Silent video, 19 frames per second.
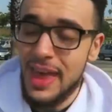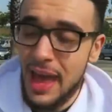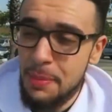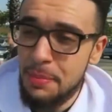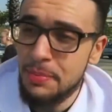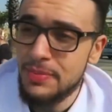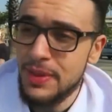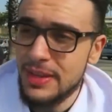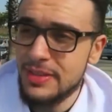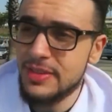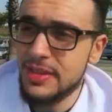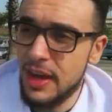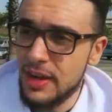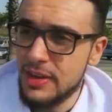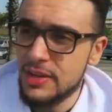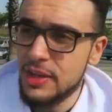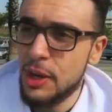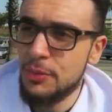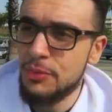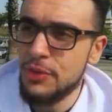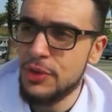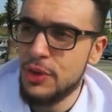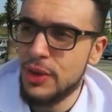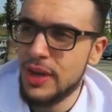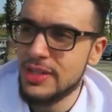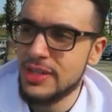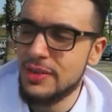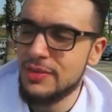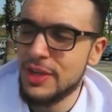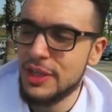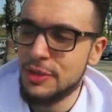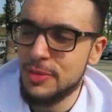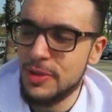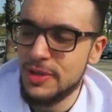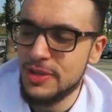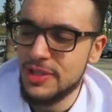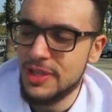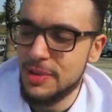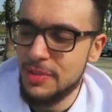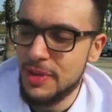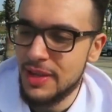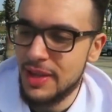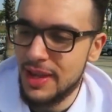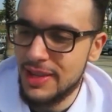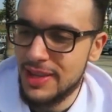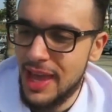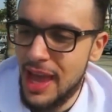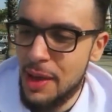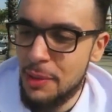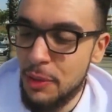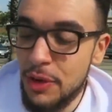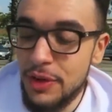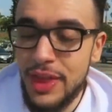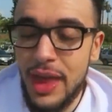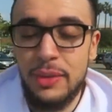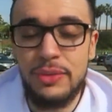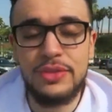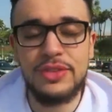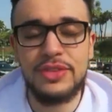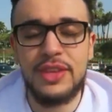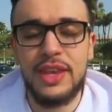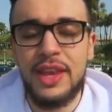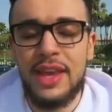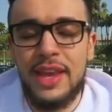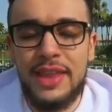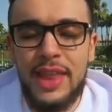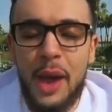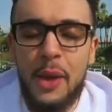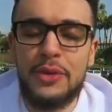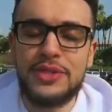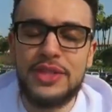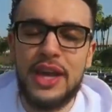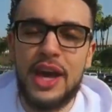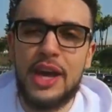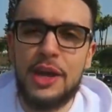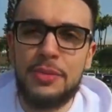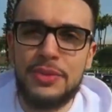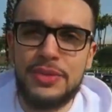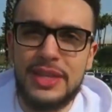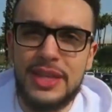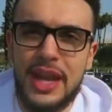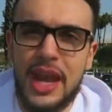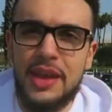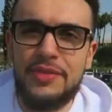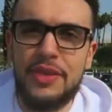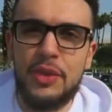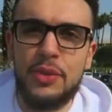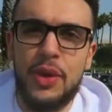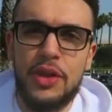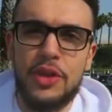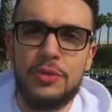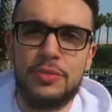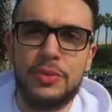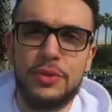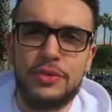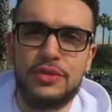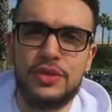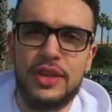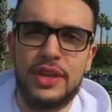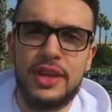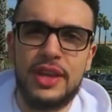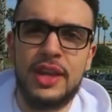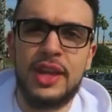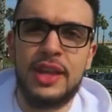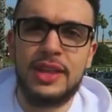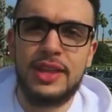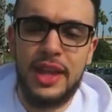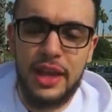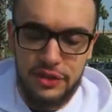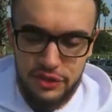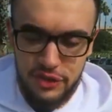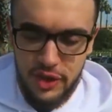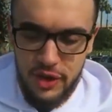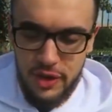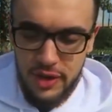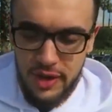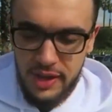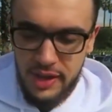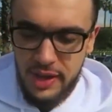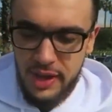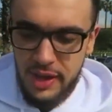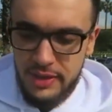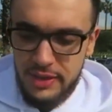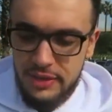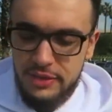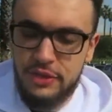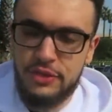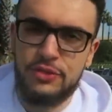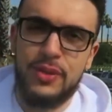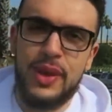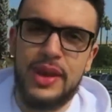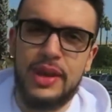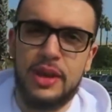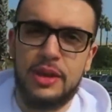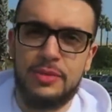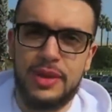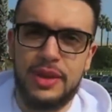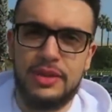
That that sucked. Hopefully you guys haven't experienced something like that. Well, that was that was one hundred percent I V weather boosted legendary that just ran on